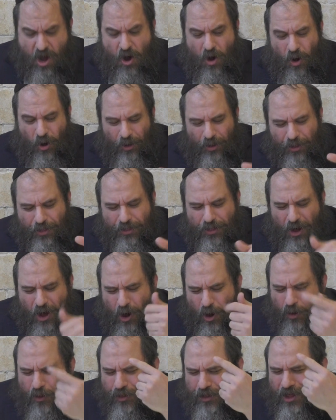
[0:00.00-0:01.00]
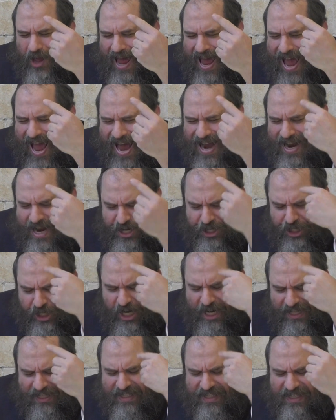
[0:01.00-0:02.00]
Although the
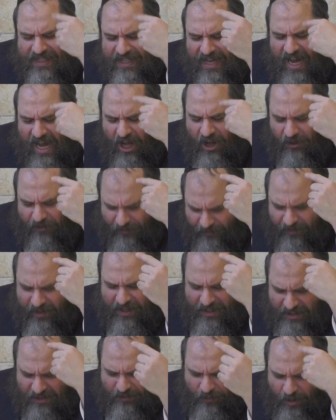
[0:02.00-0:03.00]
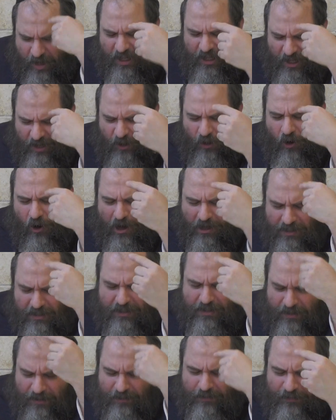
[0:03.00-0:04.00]
energy itself is really
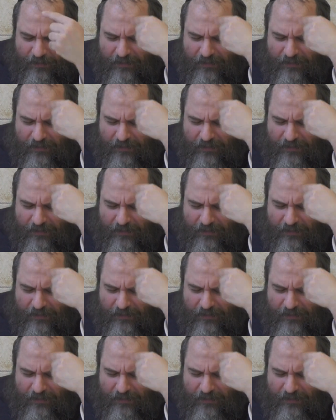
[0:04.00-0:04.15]
lost